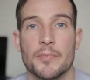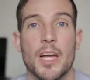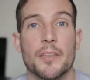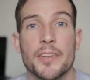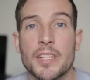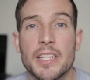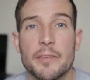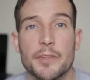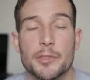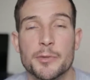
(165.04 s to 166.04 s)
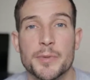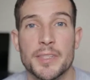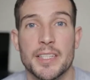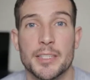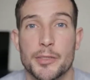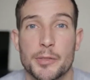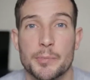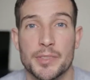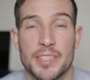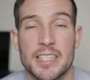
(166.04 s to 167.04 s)
Now, the only difference between these 2
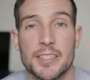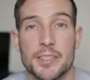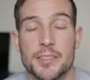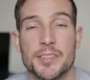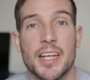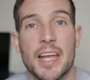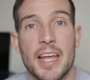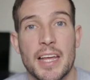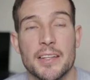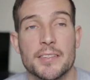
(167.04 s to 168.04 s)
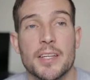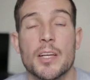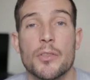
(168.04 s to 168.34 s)
procedures is